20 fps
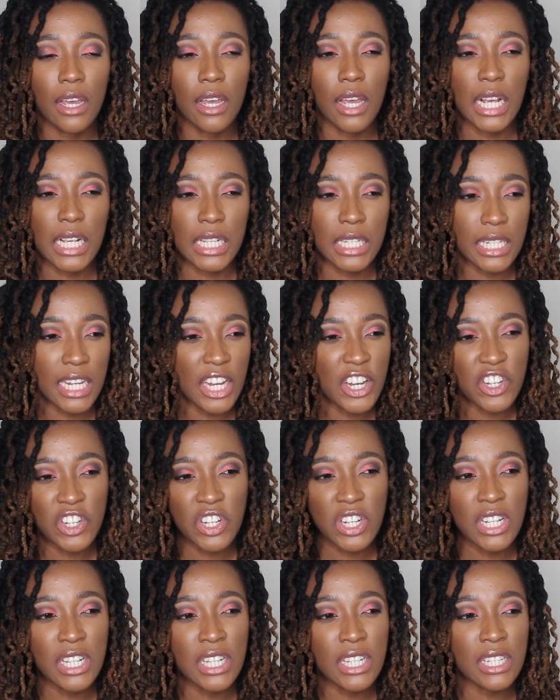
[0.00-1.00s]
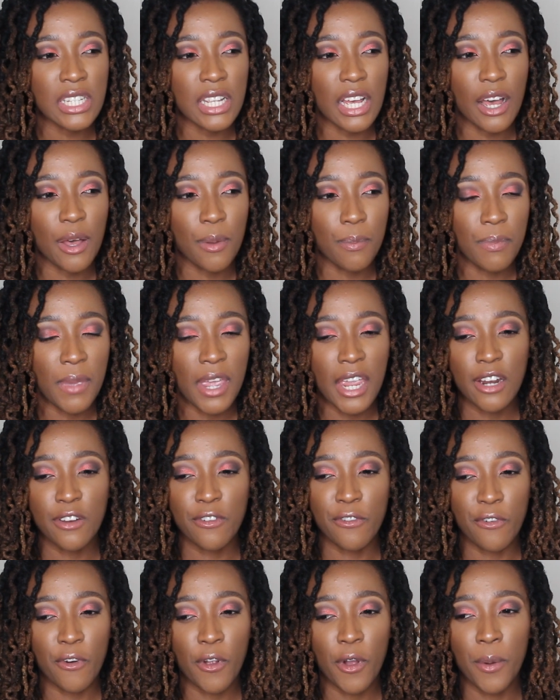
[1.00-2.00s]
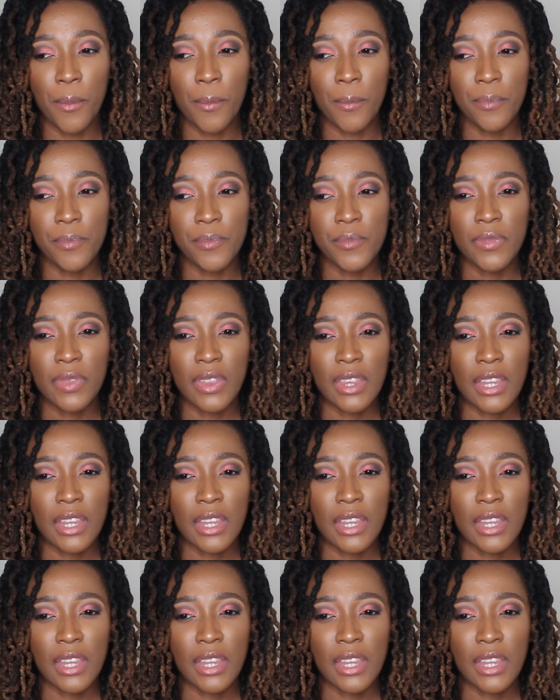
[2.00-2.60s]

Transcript: extensions are made from,